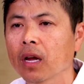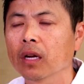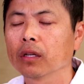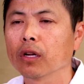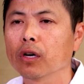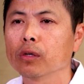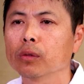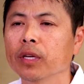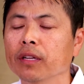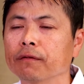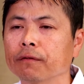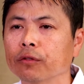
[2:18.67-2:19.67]
low
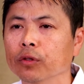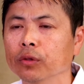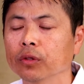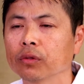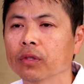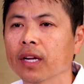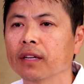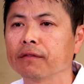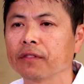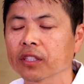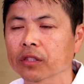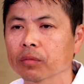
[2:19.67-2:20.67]
in fruits and
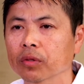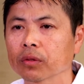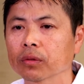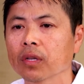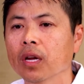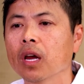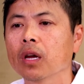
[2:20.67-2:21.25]
vegetables,